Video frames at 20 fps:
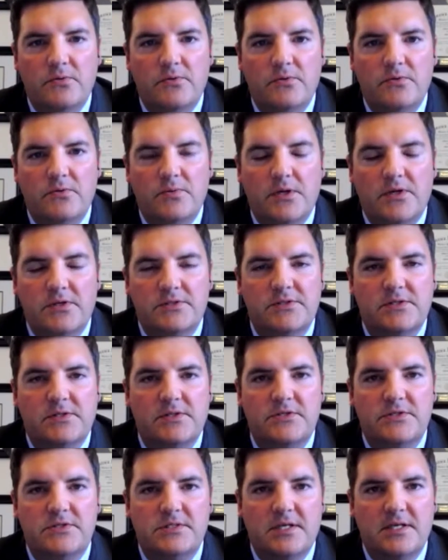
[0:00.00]
We also
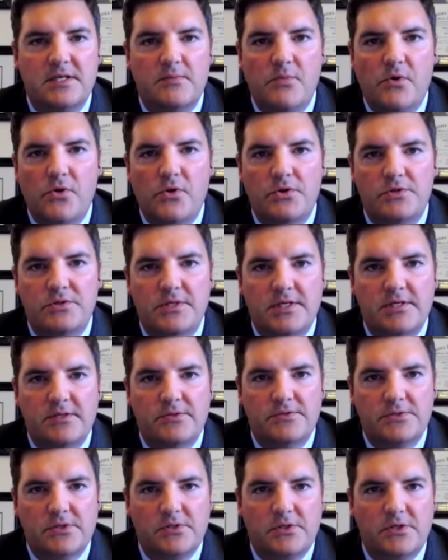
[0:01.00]
understand that
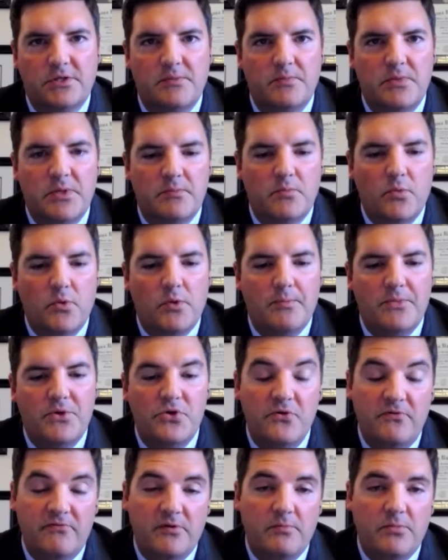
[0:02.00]
motorcycles are a little bit more
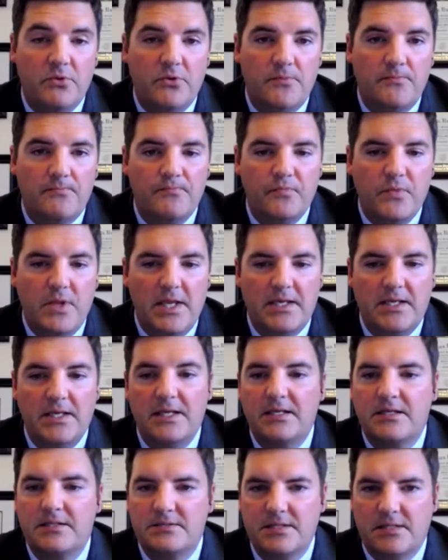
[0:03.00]
maneuverable and can
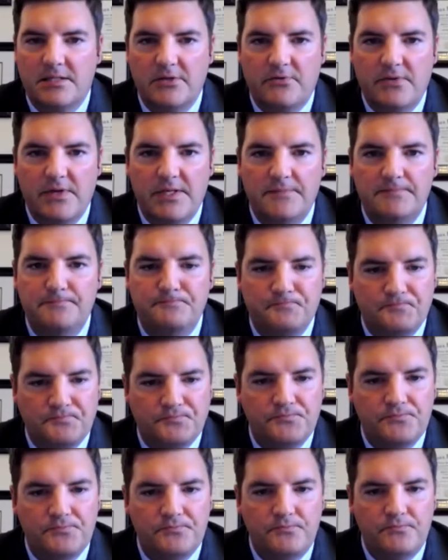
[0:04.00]
accelerate
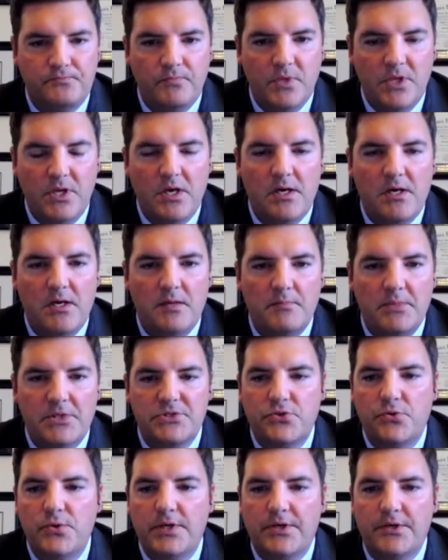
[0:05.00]
much
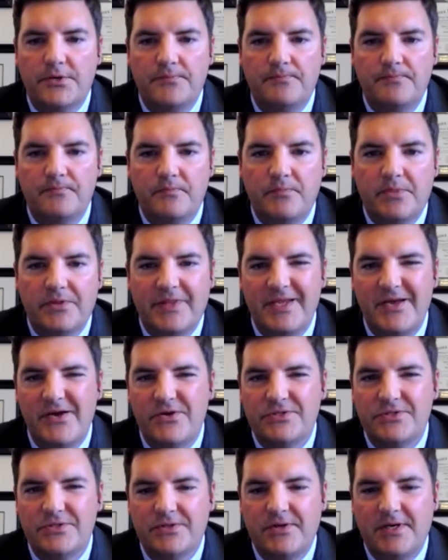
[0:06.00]
quicker, but they
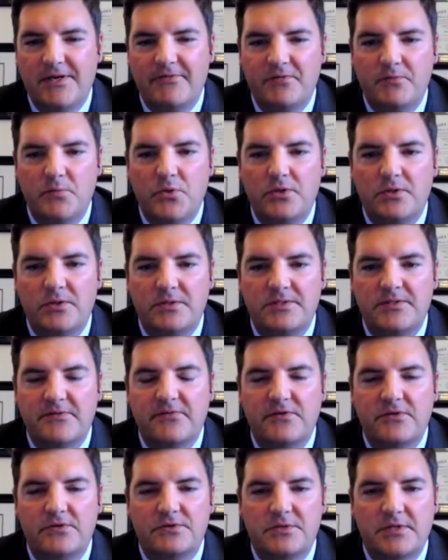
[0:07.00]
also have a more
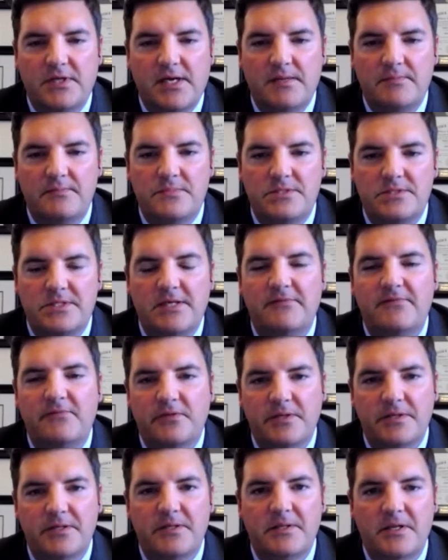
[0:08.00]
difficult time
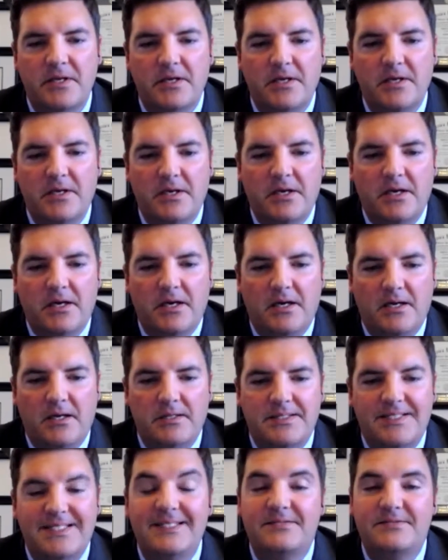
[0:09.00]
safely
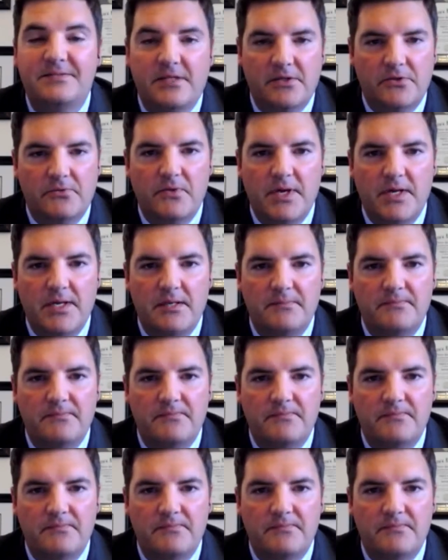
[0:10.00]
decelerating